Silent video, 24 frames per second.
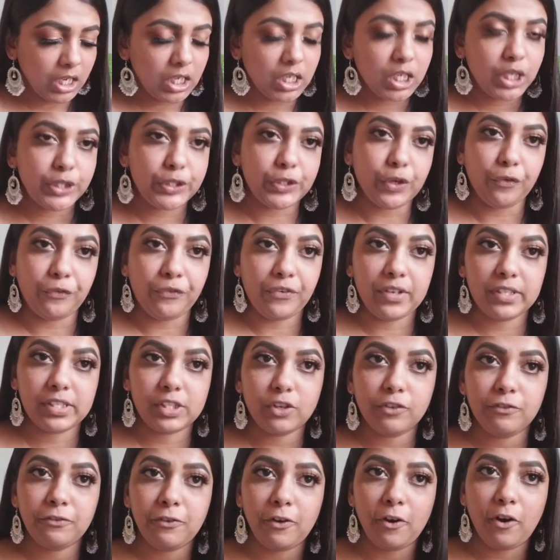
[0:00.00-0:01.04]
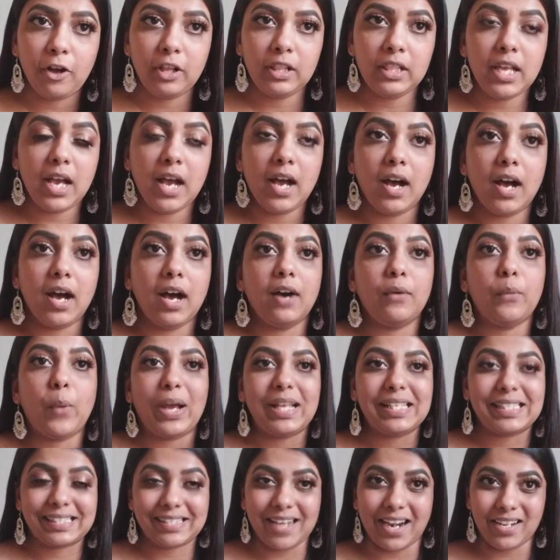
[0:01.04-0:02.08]
So first of all,
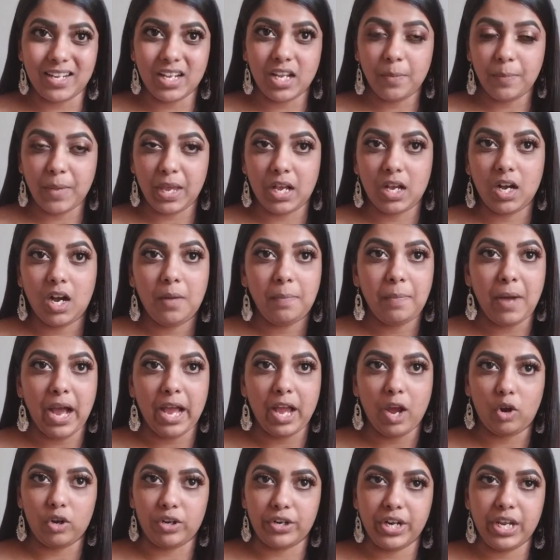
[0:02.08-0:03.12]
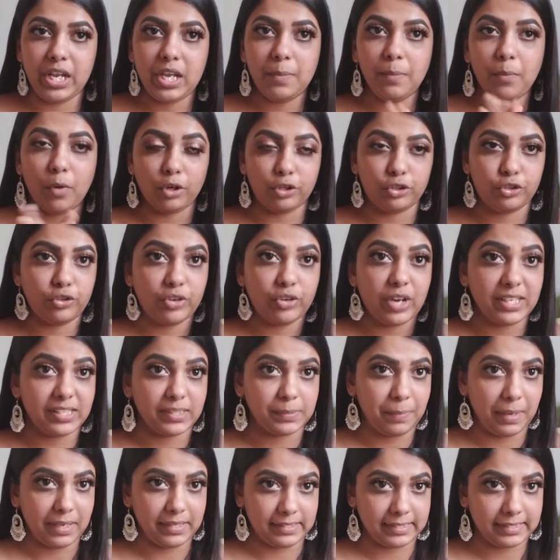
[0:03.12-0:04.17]
while starting a makeup, I already moisturized
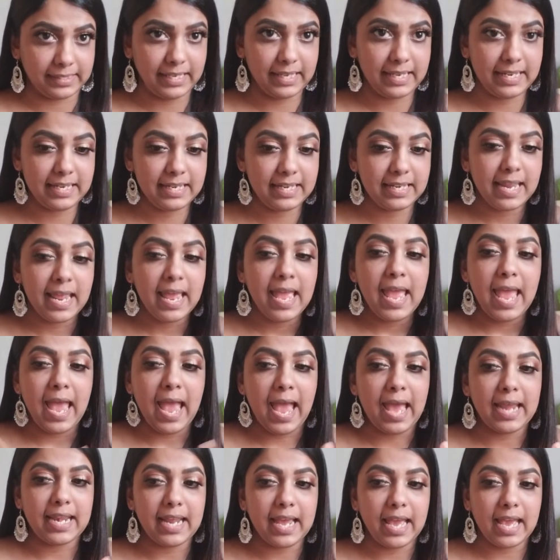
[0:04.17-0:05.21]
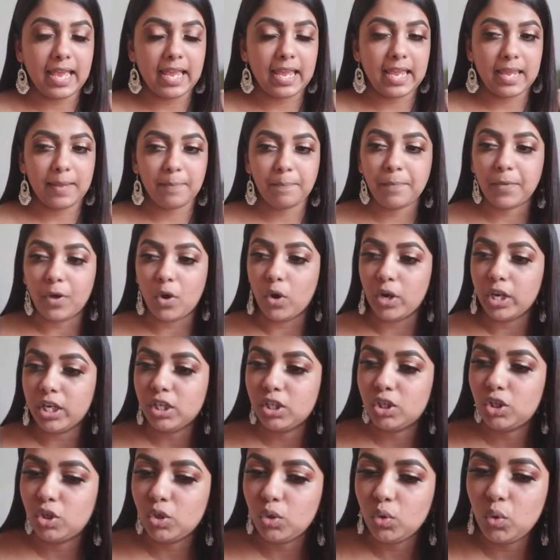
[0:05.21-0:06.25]
my skin, and I'm
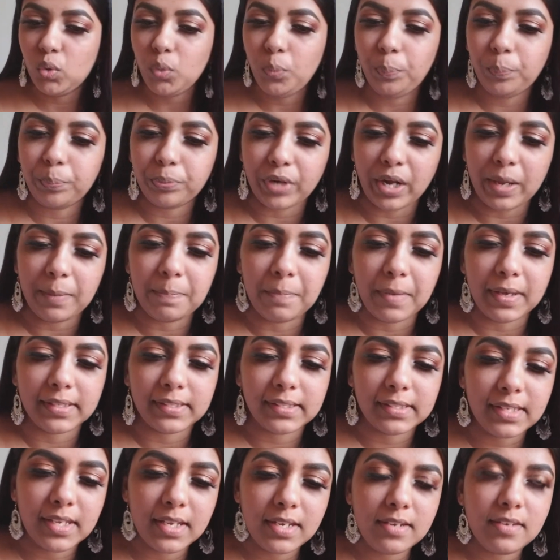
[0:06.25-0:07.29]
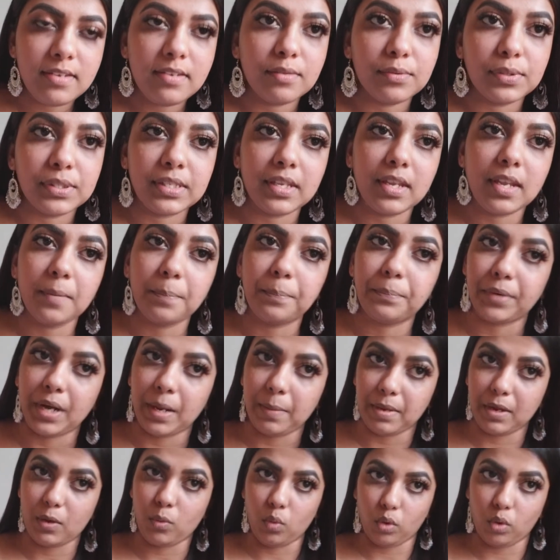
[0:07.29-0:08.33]
going to prime my skin using
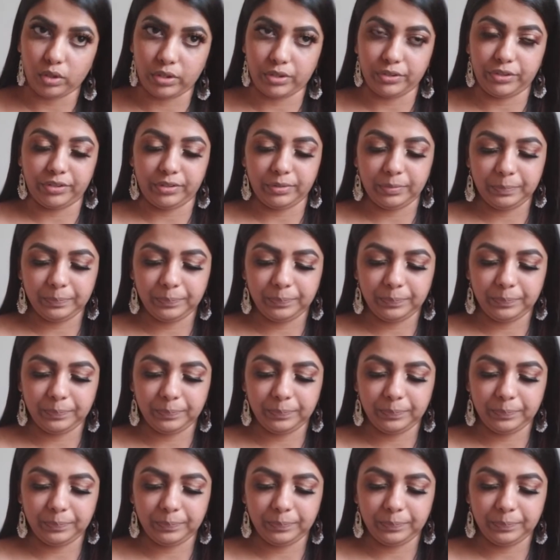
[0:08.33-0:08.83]
priming water.